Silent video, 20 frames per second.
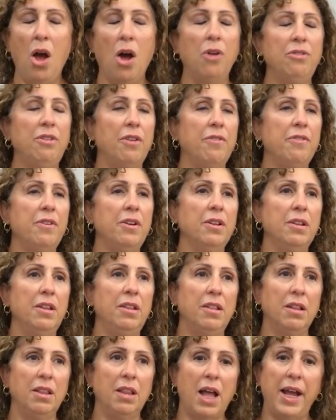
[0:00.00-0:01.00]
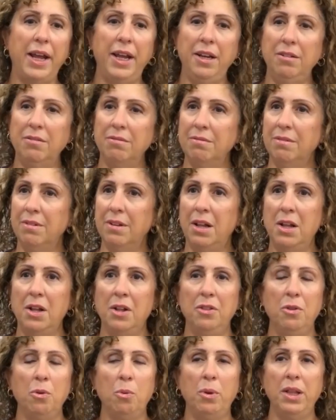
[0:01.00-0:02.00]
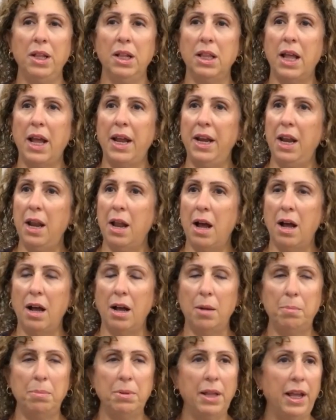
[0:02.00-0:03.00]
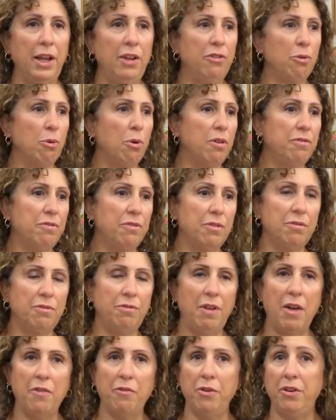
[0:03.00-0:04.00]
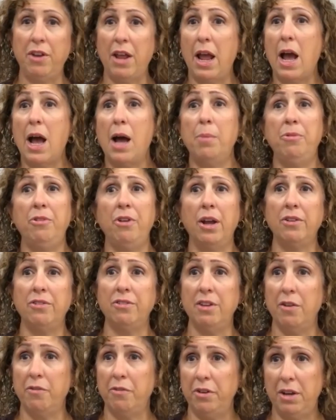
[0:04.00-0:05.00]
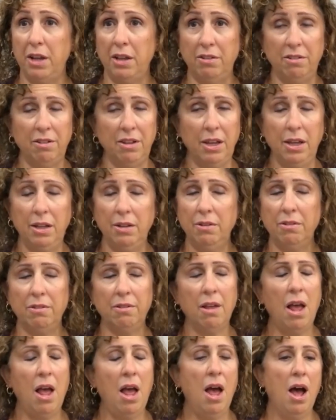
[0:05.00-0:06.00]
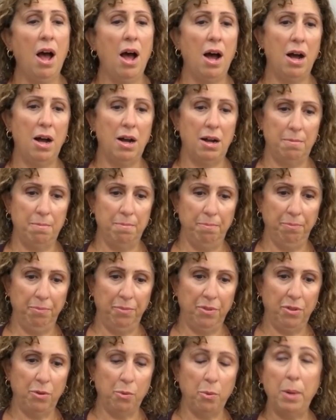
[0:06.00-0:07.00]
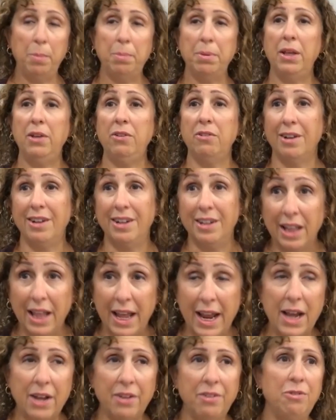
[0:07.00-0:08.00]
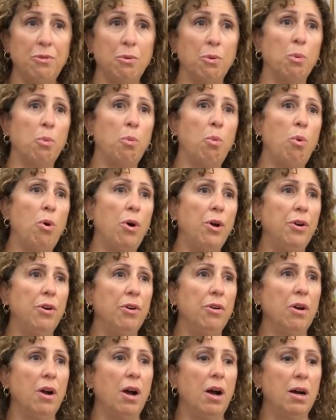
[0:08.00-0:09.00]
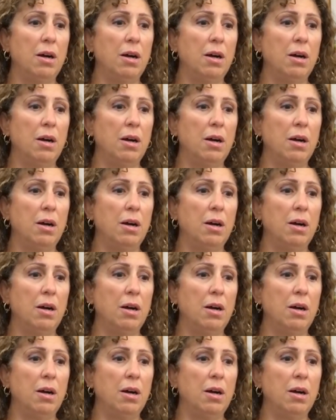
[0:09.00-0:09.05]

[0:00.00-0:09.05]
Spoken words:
Definitely the light, the way the light plays off of everyday objects and everyday scenes, the way it plays on glass or water,